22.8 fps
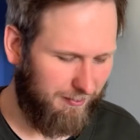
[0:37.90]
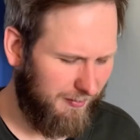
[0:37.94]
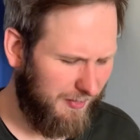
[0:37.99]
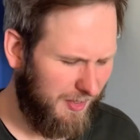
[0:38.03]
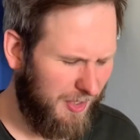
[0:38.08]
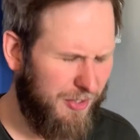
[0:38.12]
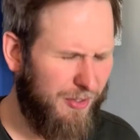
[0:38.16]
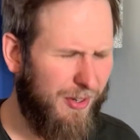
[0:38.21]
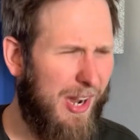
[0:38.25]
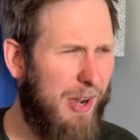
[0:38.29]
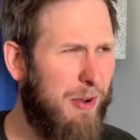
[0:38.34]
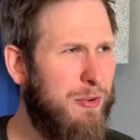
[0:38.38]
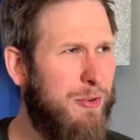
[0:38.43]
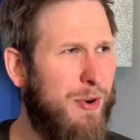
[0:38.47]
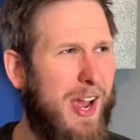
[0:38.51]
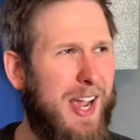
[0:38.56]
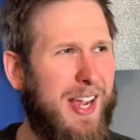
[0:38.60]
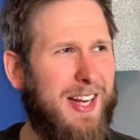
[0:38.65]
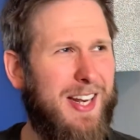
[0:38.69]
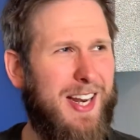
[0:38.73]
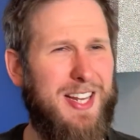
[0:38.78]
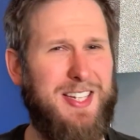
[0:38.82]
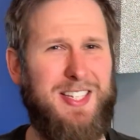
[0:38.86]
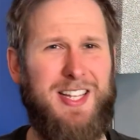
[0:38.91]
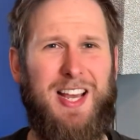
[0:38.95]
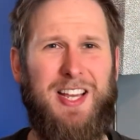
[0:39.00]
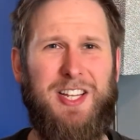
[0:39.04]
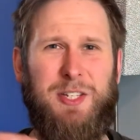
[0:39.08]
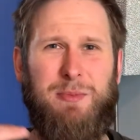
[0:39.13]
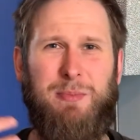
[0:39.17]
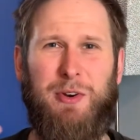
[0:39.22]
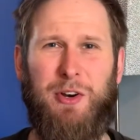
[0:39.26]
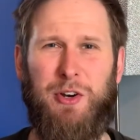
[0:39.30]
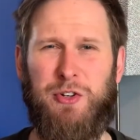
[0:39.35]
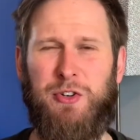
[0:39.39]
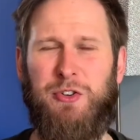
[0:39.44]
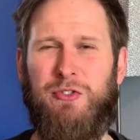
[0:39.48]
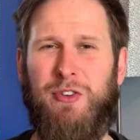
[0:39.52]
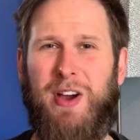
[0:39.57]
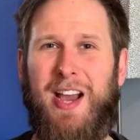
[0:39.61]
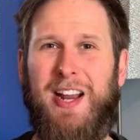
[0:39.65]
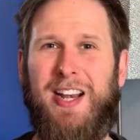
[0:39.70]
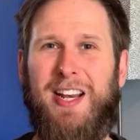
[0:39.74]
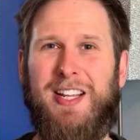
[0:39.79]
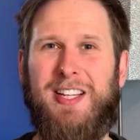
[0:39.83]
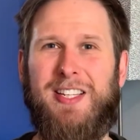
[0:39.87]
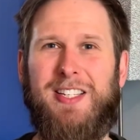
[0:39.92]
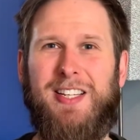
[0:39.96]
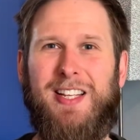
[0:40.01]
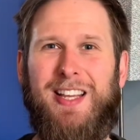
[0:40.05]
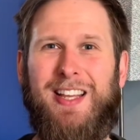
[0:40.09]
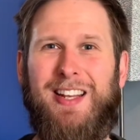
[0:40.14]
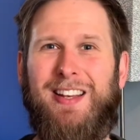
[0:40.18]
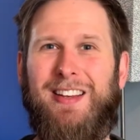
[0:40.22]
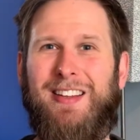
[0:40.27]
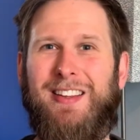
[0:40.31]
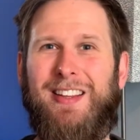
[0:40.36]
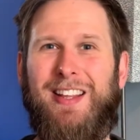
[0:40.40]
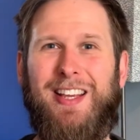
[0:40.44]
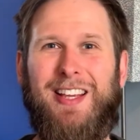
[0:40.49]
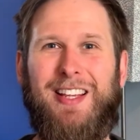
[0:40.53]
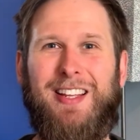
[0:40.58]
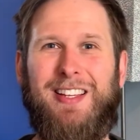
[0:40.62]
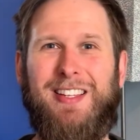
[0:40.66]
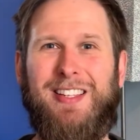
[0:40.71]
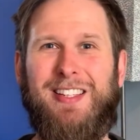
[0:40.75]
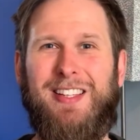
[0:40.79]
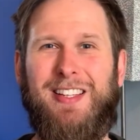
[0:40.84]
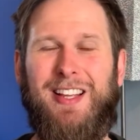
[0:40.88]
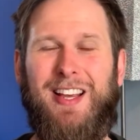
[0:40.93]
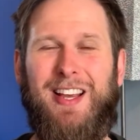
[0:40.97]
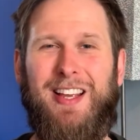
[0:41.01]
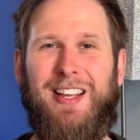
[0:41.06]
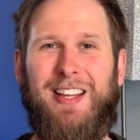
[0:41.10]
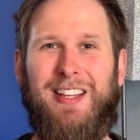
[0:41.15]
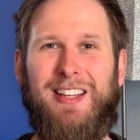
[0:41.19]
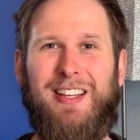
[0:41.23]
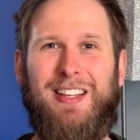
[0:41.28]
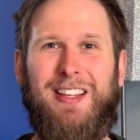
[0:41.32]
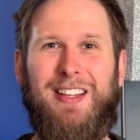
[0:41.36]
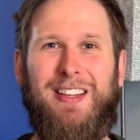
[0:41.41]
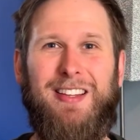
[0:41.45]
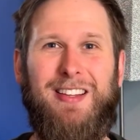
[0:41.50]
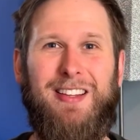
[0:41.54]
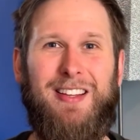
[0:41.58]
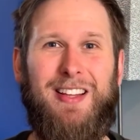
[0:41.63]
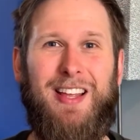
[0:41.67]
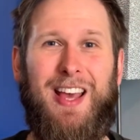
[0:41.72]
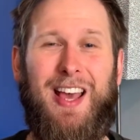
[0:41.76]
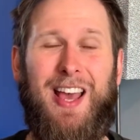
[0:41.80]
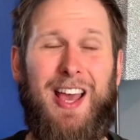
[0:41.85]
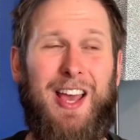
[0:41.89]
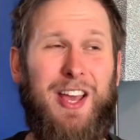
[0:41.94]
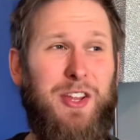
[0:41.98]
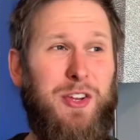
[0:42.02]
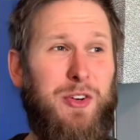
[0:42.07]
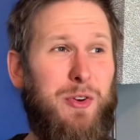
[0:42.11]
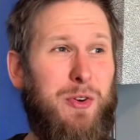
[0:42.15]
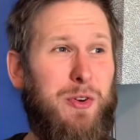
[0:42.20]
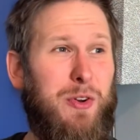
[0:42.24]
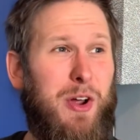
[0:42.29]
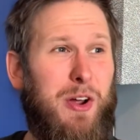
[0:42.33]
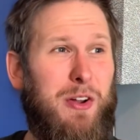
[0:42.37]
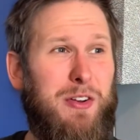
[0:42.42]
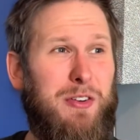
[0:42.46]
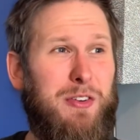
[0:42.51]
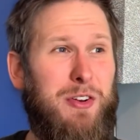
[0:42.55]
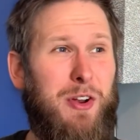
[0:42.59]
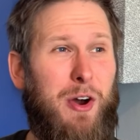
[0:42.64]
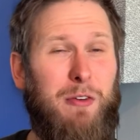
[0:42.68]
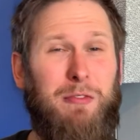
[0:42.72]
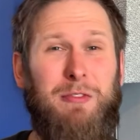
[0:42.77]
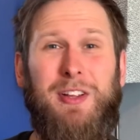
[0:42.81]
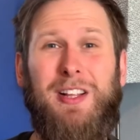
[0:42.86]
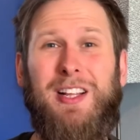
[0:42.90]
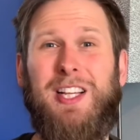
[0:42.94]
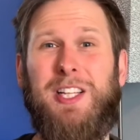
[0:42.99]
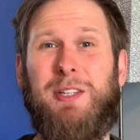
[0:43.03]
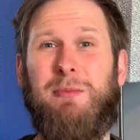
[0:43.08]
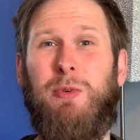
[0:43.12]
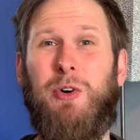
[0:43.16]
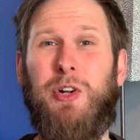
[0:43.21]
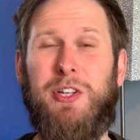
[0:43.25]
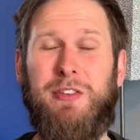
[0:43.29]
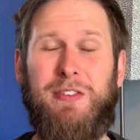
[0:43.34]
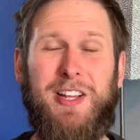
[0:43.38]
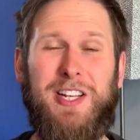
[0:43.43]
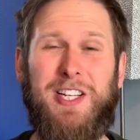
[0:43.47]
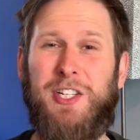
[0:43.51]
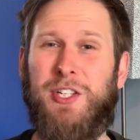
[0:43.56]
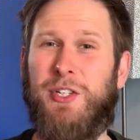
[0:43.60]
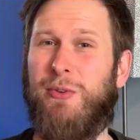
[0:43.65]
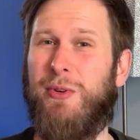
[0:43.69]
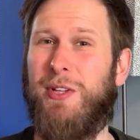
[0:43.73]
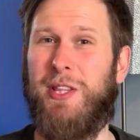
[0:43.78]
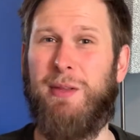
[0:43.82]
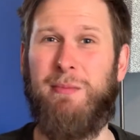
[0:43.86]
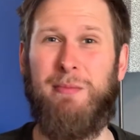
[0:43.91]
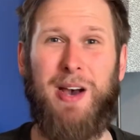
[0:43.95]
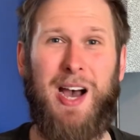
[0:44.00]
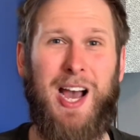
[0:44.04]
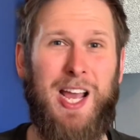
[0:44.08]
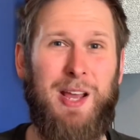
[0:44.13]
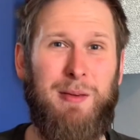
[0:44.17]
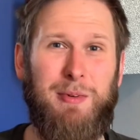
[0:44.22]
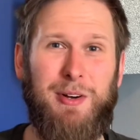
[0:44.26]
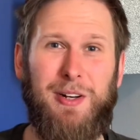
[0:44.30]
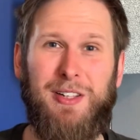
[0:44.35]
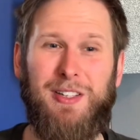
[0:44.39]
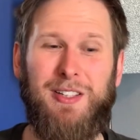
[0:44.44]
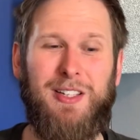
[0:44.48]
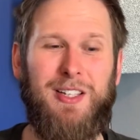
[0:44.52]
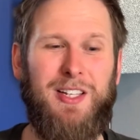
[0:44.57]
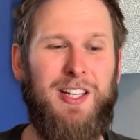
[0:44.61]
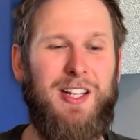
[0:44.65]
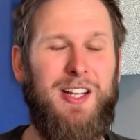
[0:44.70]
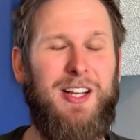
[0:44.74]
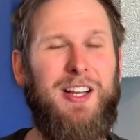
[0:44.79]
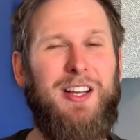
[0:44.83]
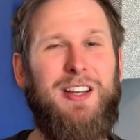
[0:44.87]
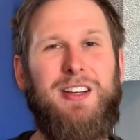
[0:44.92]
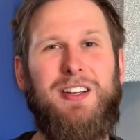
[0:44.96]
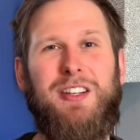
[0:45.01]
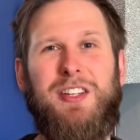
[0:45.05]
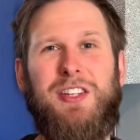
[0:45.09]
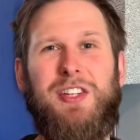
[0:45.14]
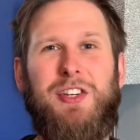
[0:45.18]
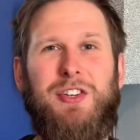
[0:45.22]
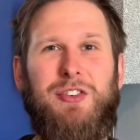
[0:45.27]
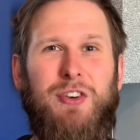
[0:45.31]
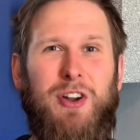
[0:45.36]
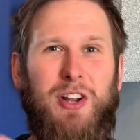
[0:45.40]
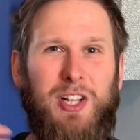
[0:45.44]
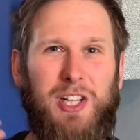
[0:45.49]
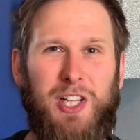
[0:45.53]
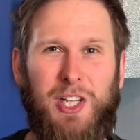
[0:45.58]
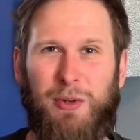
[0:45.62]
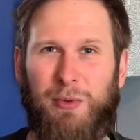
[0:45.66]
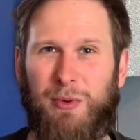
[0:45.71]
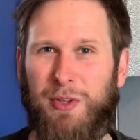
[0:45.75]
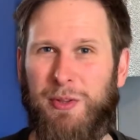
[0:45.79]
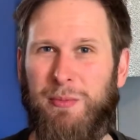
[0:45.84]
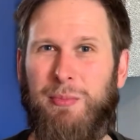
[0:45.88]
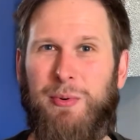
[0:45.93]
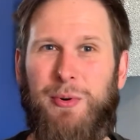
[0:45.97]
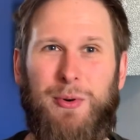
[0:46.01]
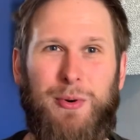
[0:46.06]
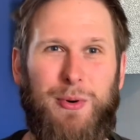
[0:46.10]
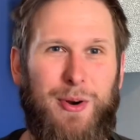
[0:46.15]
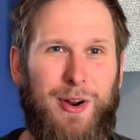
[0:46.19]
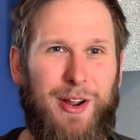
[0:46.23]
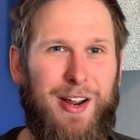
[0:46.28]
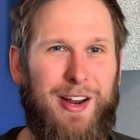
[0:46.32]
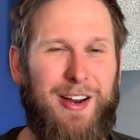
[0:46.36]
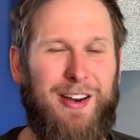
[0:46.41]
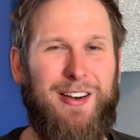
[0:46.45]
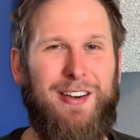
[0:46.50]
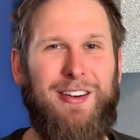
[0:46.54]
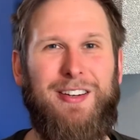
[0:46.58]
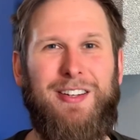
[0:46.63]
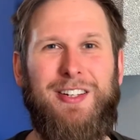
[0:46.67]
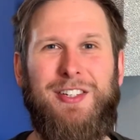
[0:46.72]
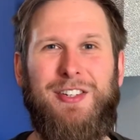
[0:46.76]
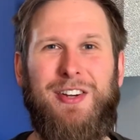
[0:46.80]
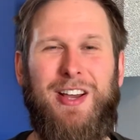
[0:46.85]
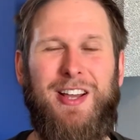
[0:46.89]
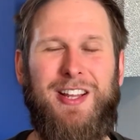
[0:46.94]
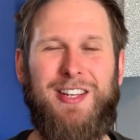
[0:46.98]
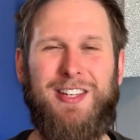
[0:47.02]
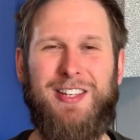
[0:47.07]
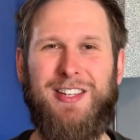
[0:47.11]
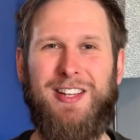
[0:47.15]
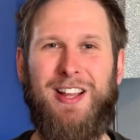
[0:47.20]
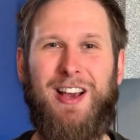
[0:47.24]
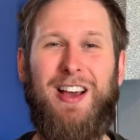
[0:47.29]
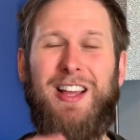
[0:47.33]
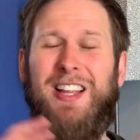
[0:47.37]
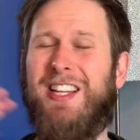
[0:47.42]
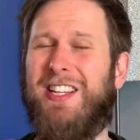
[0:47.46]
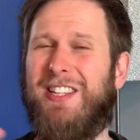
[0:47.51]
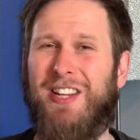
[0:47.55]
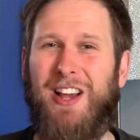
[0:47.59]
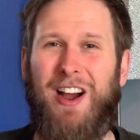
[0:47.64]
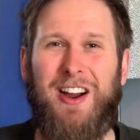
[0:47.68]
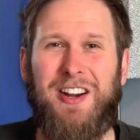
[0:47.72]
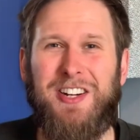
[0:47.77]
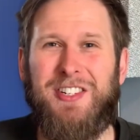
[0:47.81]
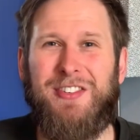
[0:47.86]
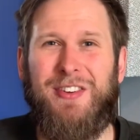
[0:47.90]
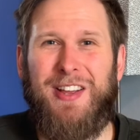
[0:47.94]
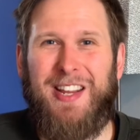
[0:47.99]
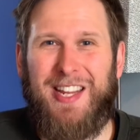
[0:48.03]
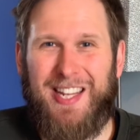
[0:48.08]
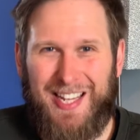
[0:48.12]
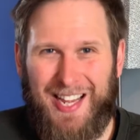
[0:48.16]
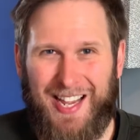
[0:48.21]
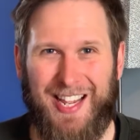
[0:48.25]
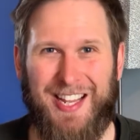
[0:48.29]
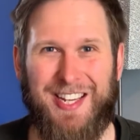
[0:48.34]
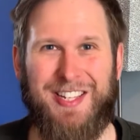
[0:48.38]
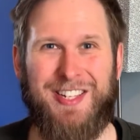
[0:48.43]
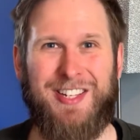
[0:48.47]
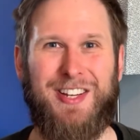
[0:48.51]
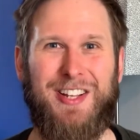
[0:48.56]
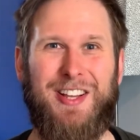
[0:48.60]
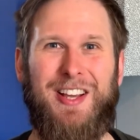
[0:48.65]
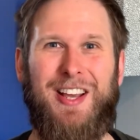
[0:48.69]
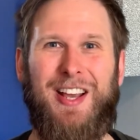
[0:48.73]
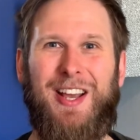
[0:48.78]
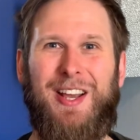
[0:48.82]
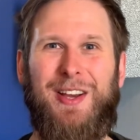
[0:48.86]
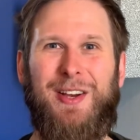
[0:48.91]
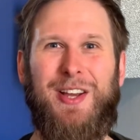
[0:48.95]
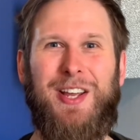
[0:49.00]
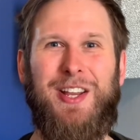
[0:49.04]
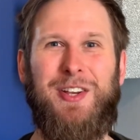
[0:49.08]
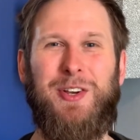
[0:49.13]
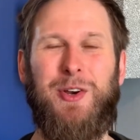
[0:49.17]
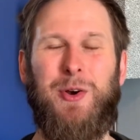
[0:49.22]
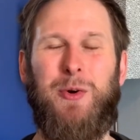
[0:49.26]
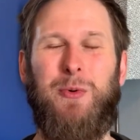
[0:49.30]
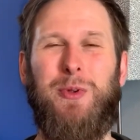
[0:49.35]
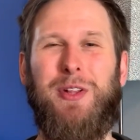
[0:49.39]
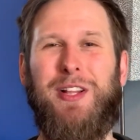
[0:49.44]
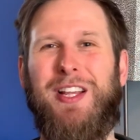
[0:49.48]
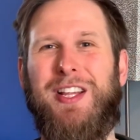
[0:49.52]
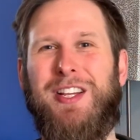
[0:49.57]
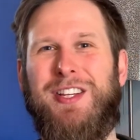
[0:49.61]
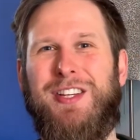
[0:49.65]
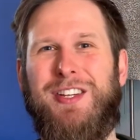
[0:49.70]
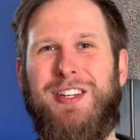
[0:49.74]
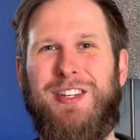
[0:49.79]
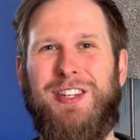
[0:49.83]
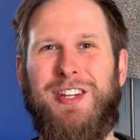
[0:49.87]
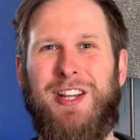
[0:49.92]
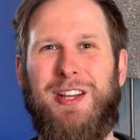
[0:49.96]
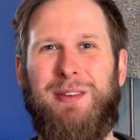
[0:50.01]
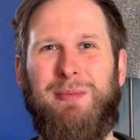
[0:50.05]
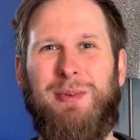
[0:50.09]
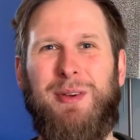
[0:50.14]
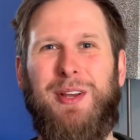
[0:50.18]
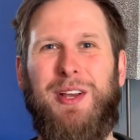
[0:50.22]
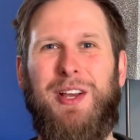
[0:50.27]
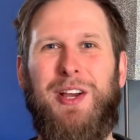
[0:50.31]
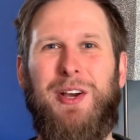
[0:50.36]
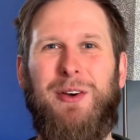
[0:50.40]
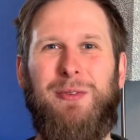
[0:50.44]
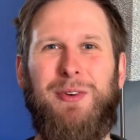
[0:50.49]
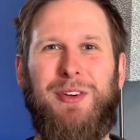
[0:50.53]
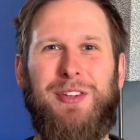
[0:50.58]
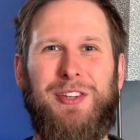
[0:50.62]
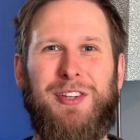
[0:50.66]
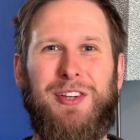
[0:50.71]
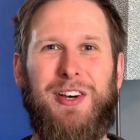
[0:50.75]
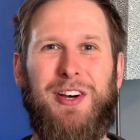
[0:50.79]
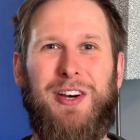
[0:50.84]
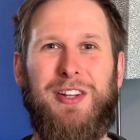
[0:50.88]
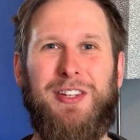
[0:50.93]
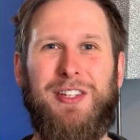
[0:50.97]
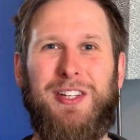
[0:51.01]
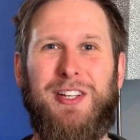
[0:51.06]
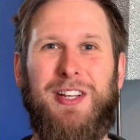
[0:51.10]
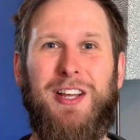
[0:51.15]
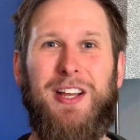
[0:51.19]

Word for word: You know, I would recognize that spiritual dryness in things like, uh, you know, not, not feeling as motivated to read the Bible, struggling with prayer, trying, it's hard to engage uh, in your relationship with God.